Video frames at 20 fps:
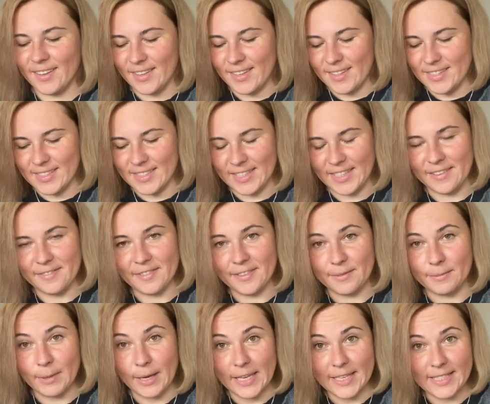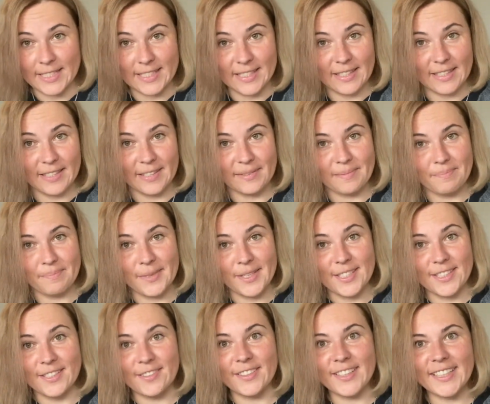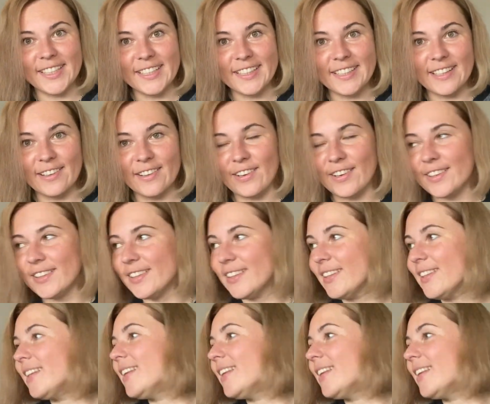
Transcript: Stephen West Mystery Knit-along